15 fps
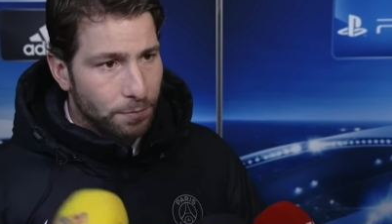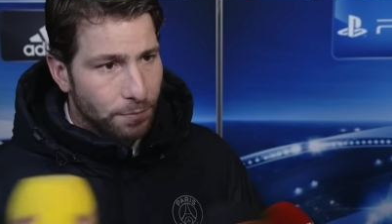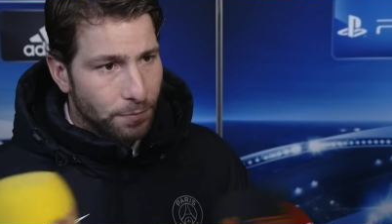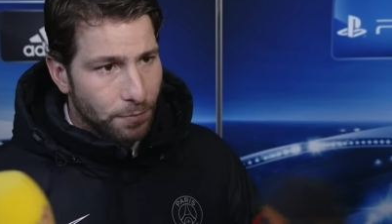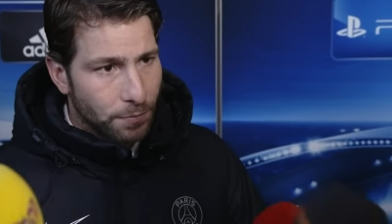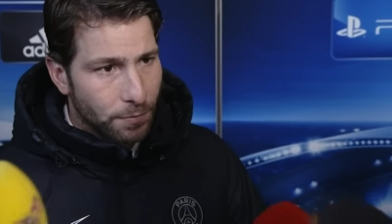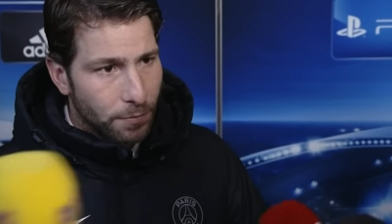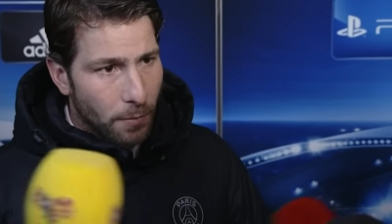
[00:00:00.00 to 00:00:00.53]
how has
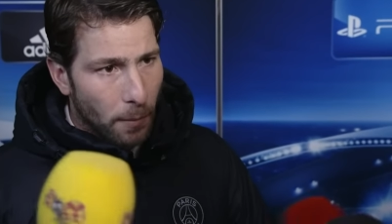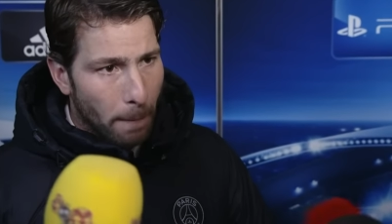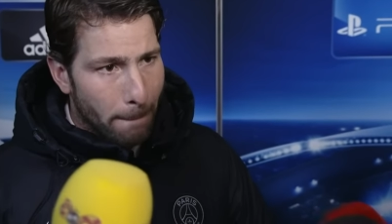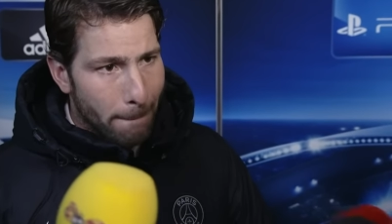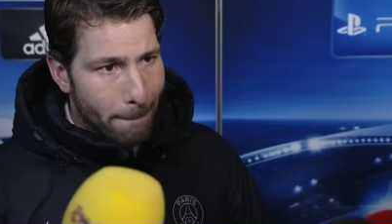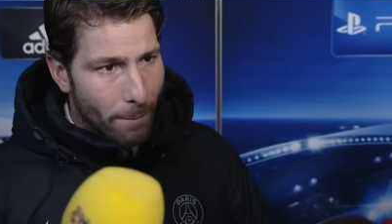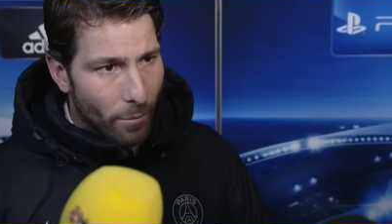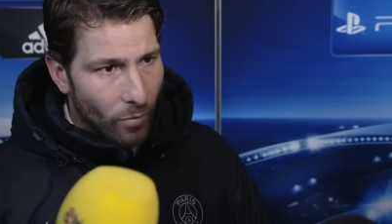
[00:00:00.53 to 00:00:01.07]
it
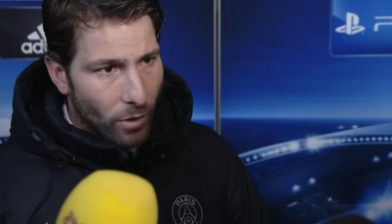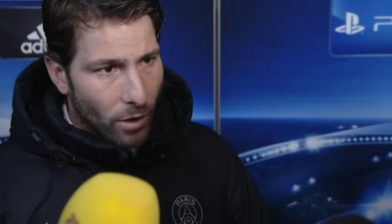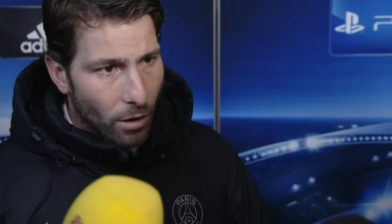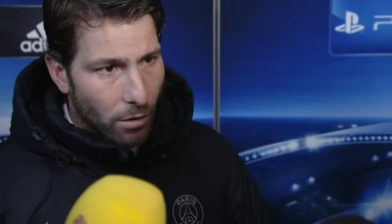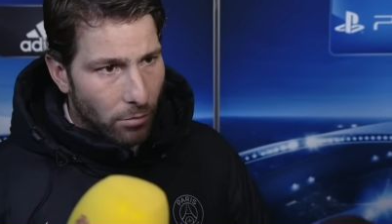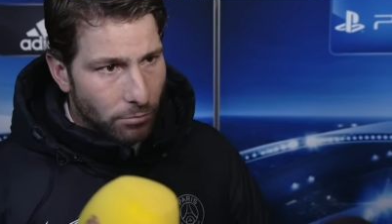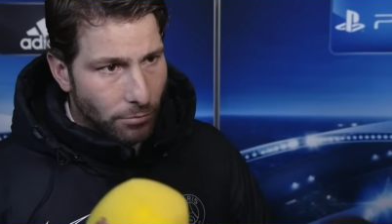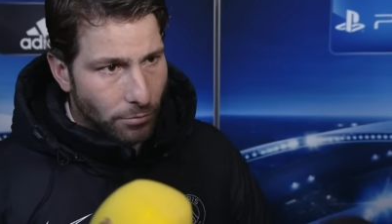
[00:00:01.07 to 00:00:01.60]
been
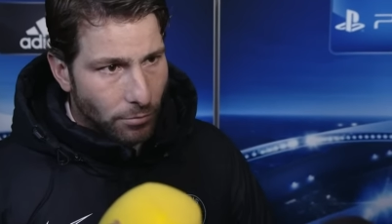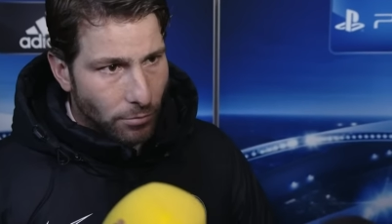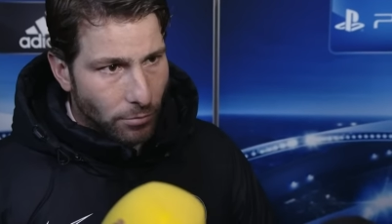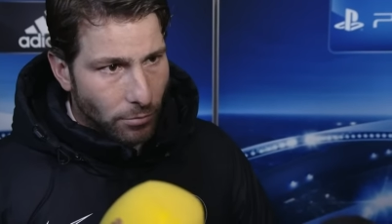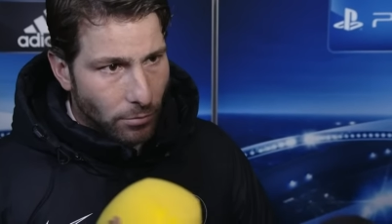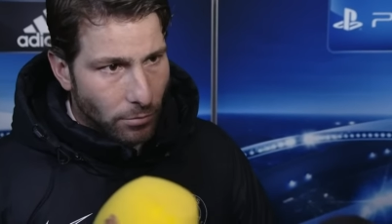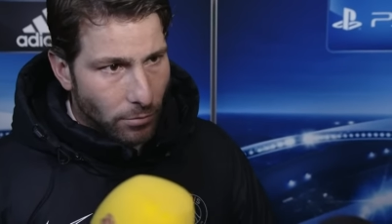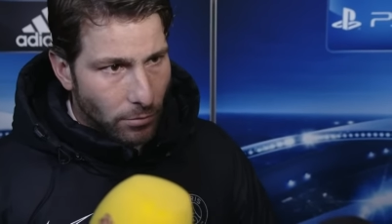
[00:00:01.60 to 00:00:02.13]
uh, for
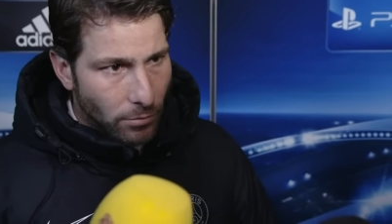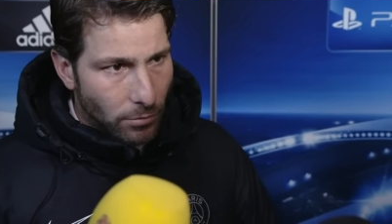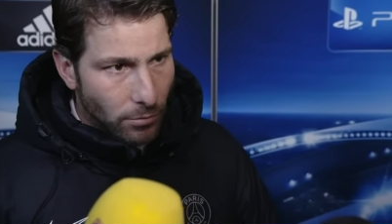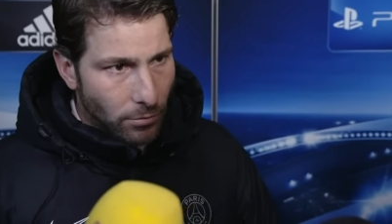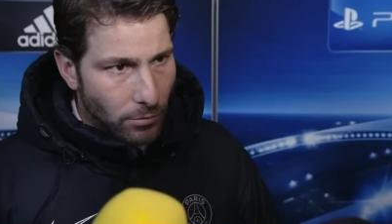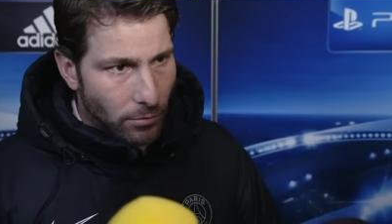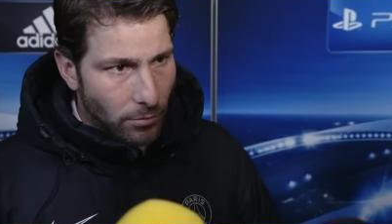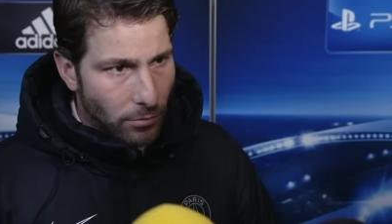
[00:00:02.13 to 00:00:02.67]
you i
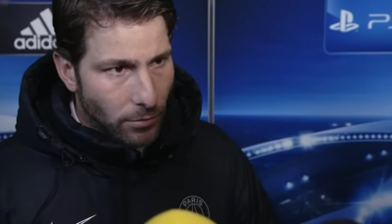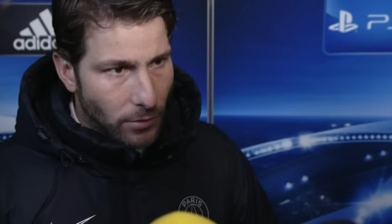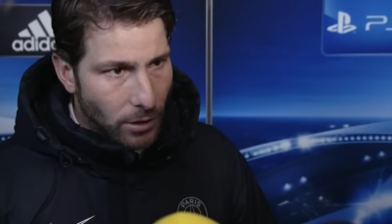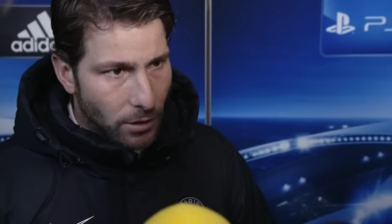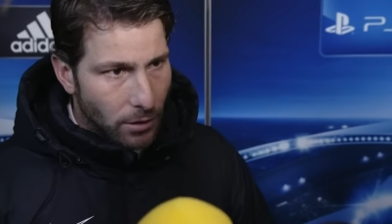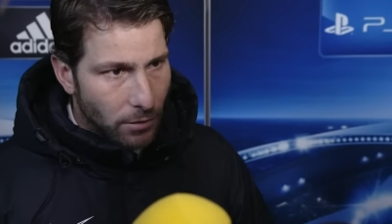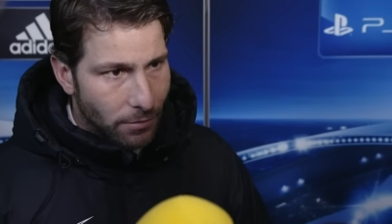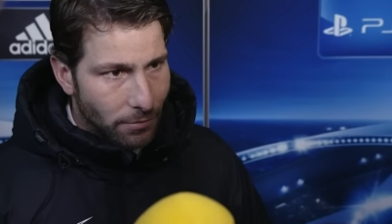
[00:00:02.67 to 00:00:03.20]
mean being from
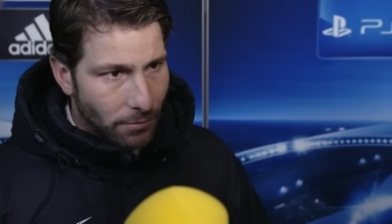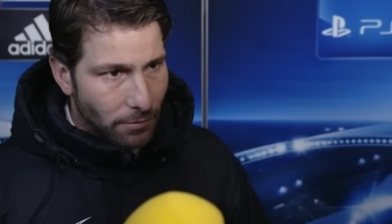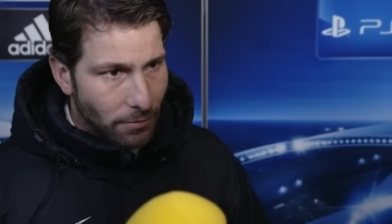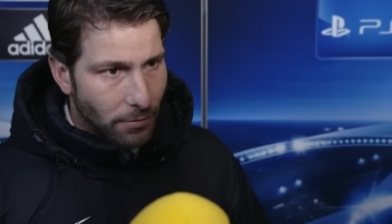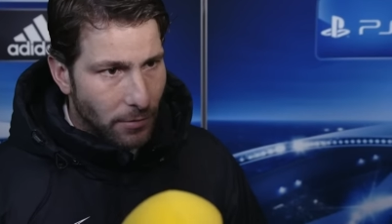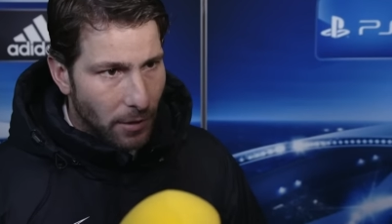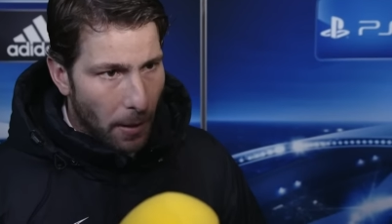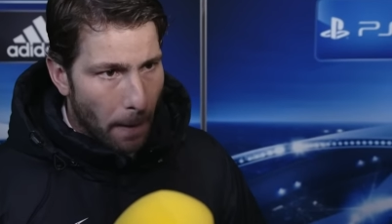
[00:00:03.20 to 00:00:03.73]

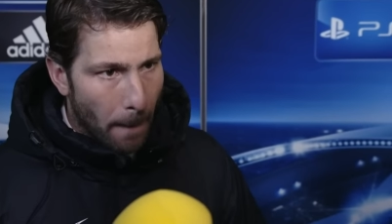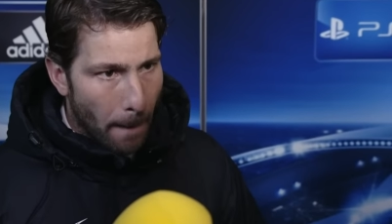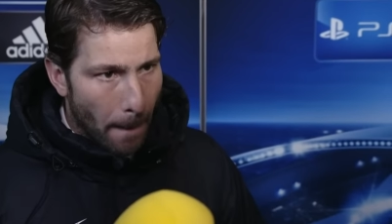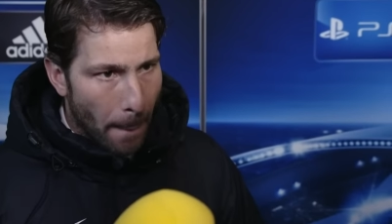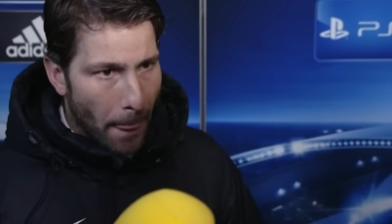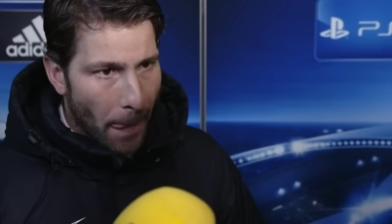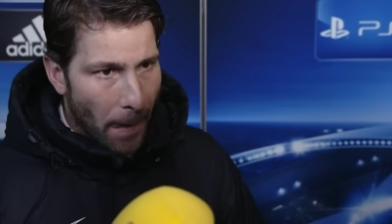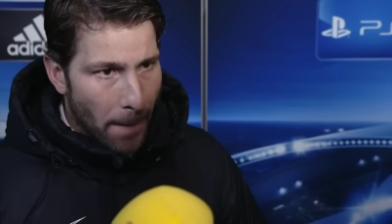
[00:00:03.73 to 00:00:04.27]
paris
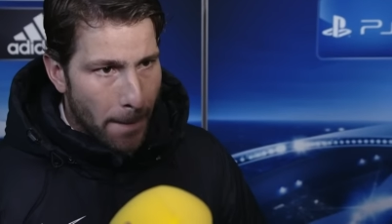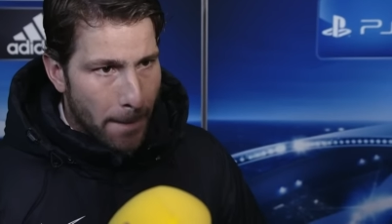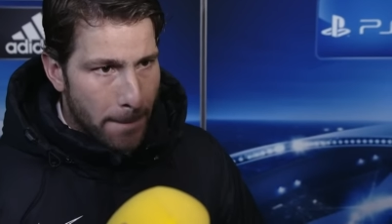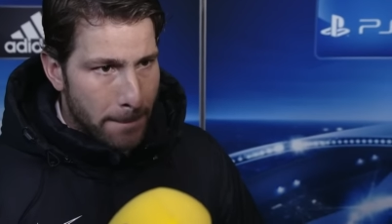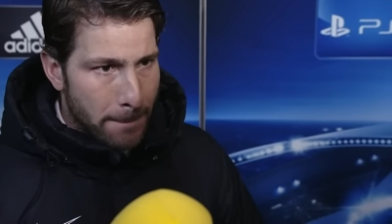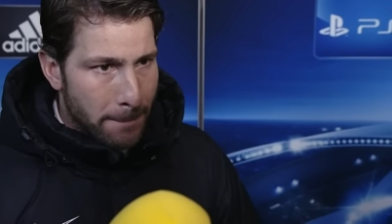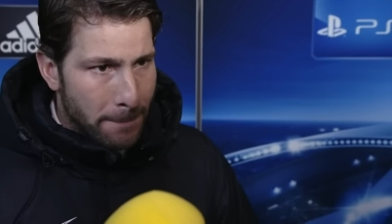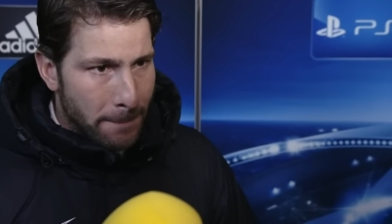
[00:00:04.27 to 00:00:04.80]
with
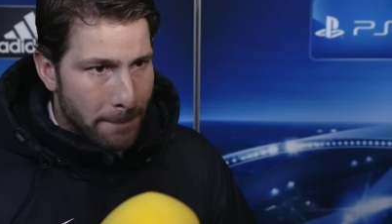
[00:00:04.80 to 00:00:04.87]
every,